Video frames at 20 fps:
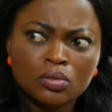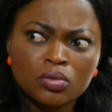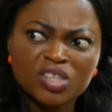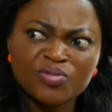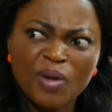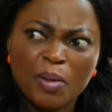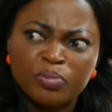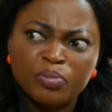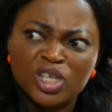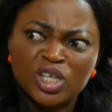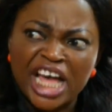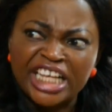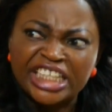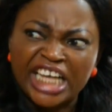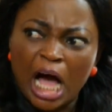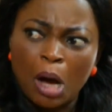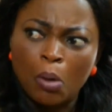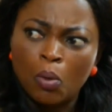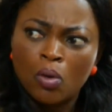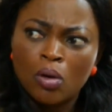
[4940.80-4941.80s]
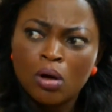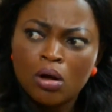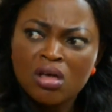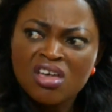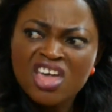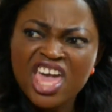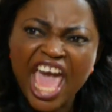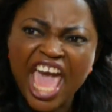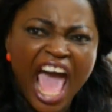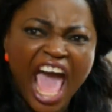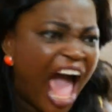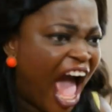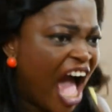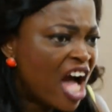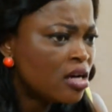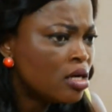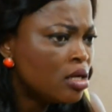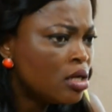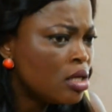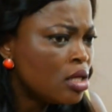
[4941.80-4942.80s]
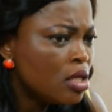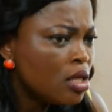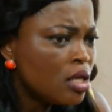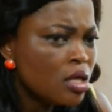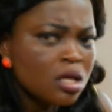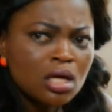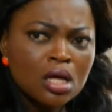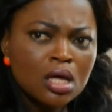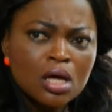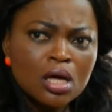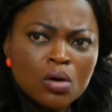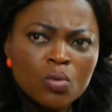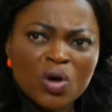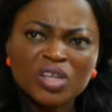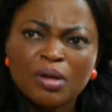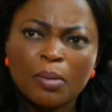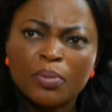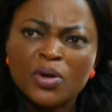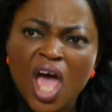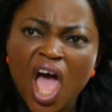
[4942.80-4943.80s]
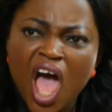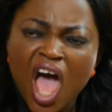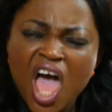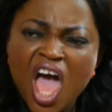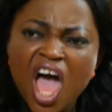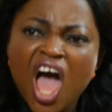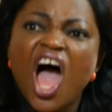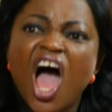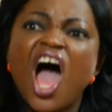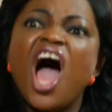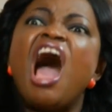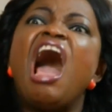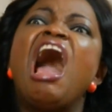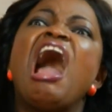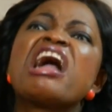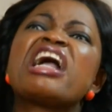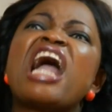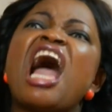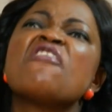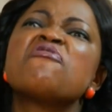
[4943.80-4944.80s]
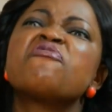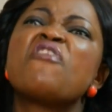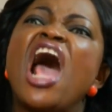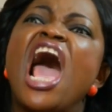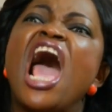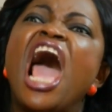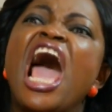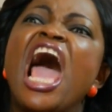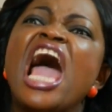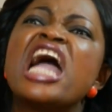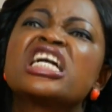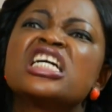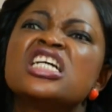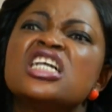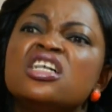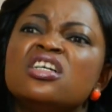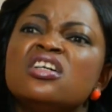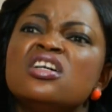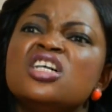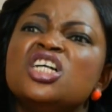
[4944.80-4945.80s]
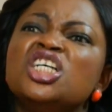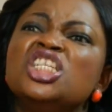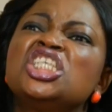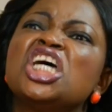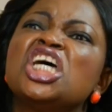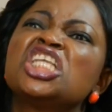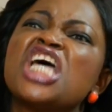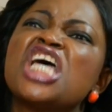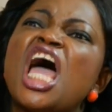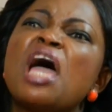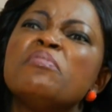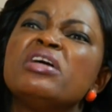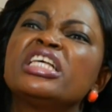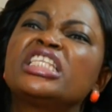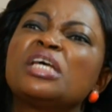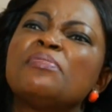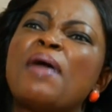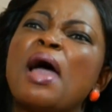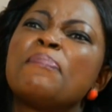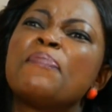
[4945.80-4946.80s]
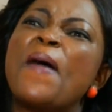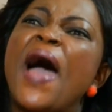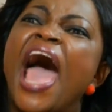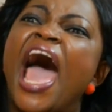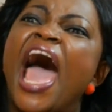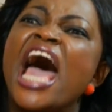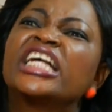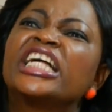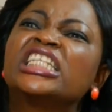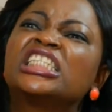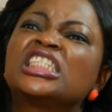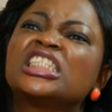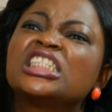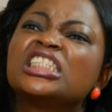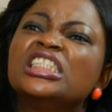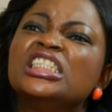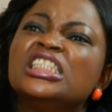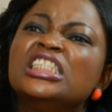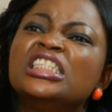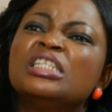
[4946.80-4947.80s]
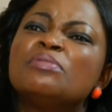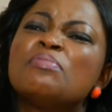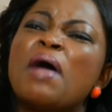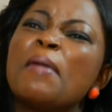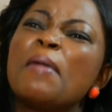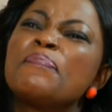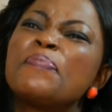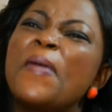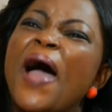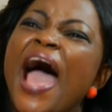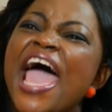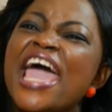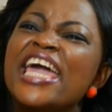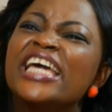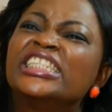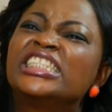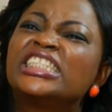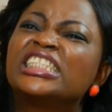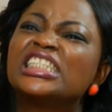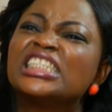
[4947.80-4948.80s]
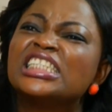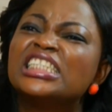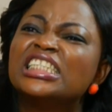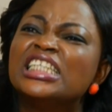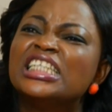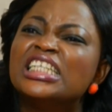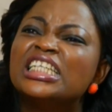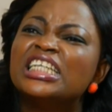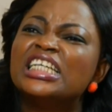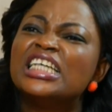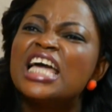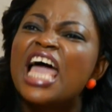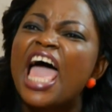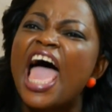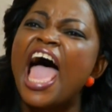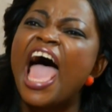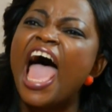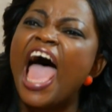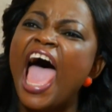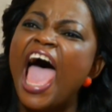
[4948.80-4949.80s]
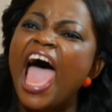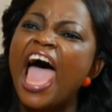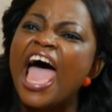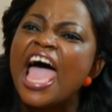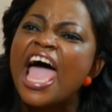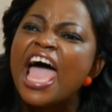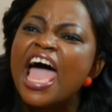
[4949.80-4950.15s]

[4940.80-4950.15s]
Where's my blue nightgown? Hey! What's your blue? I got a bag! Did you let me see my pants? My pants? Hey!